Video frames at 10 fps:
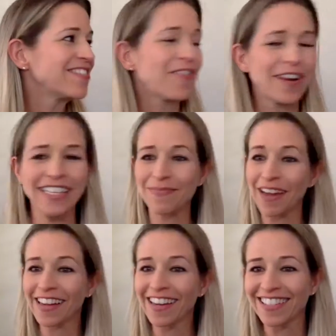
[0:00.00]
Fran's
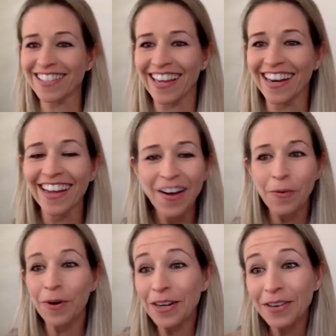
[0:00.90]
back here saying it,
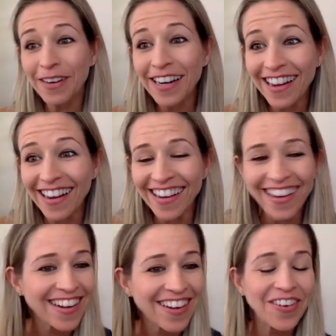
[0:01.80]
what are you reading?
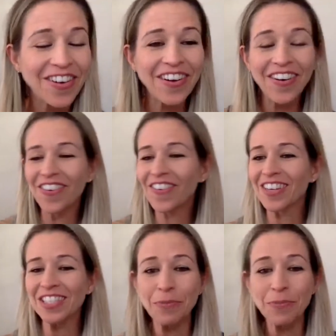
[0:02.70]

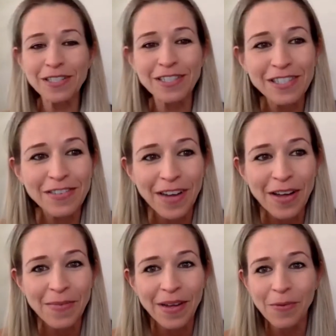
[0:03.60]
What's your personal
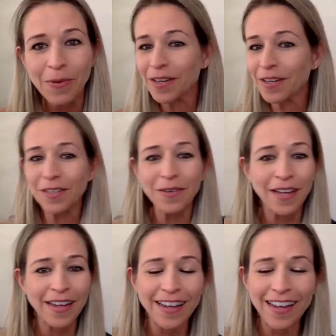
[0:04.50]
development? What are you
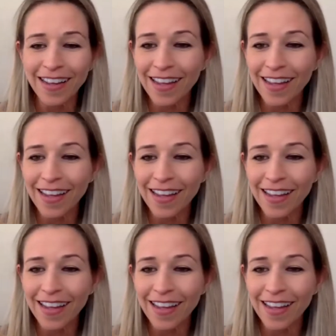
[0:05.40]
doing?